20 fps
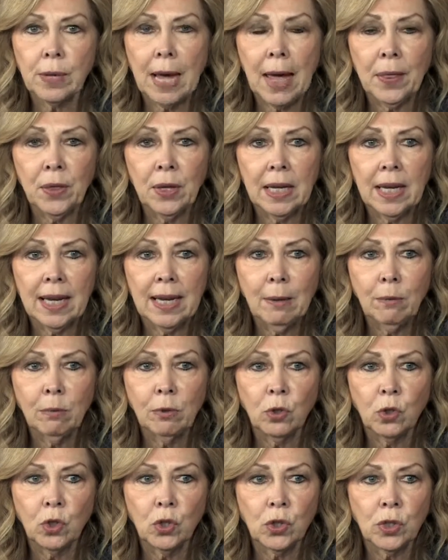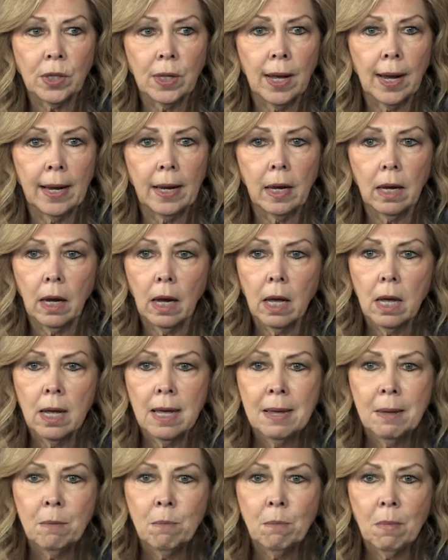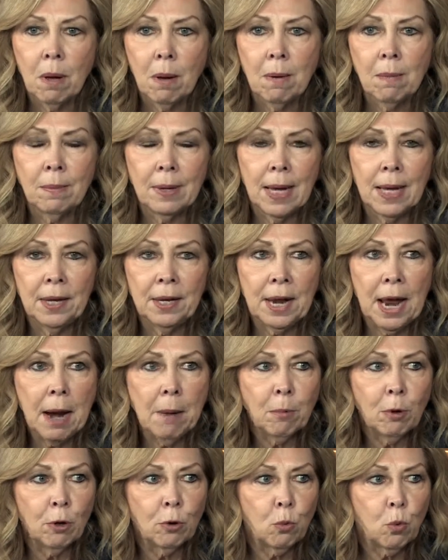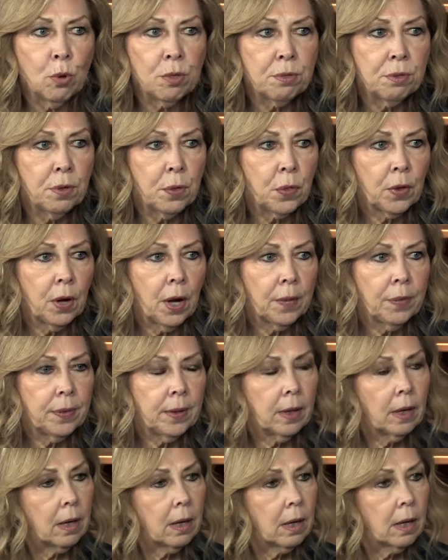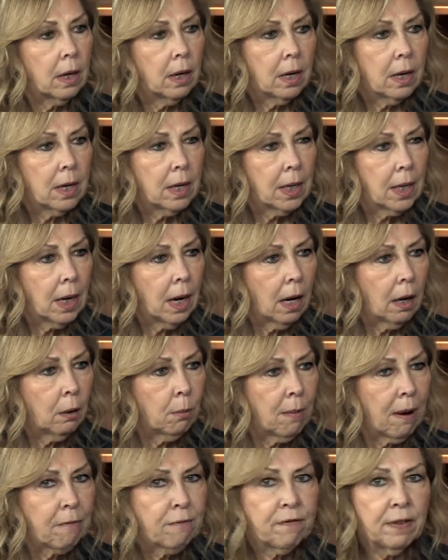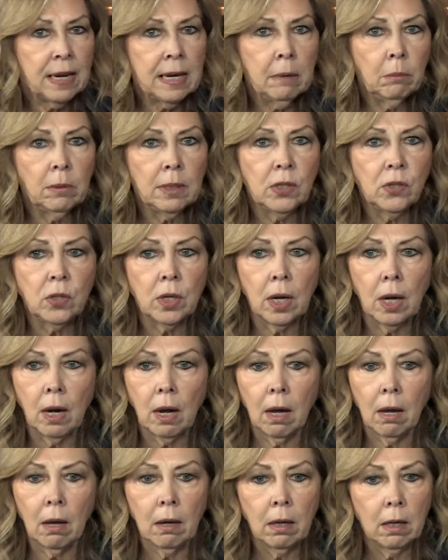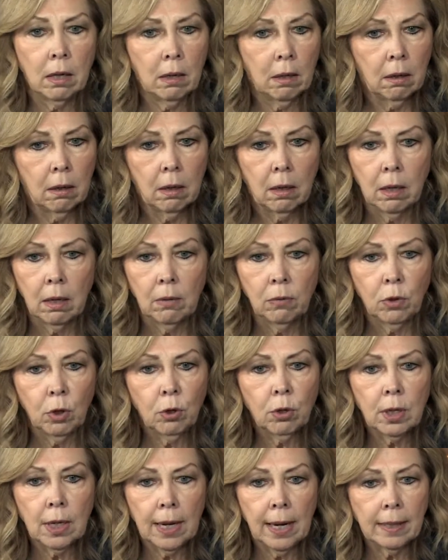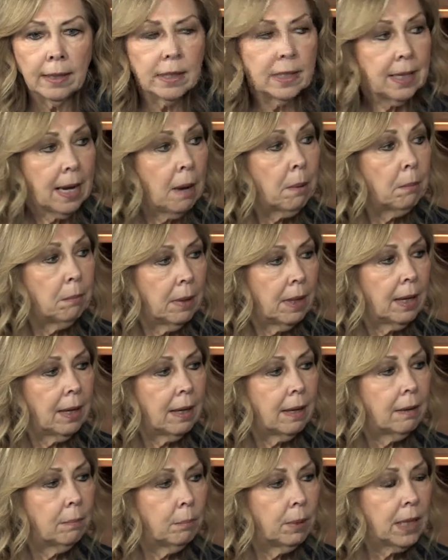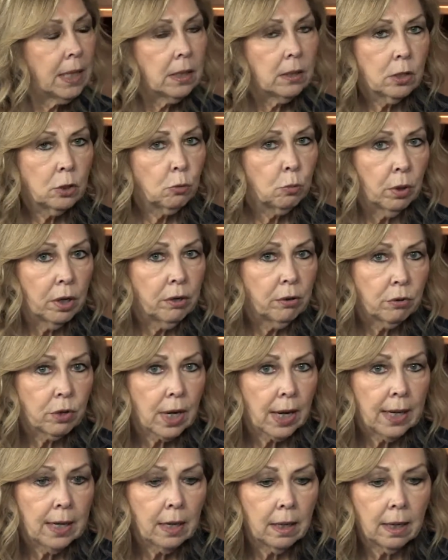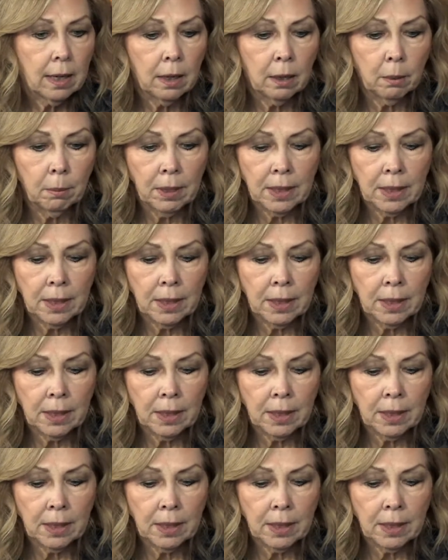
I think he was just like, enamored with the thought that, you know, my family's gonna, they're gonna accept me mm-hmm. because his brothers hated him.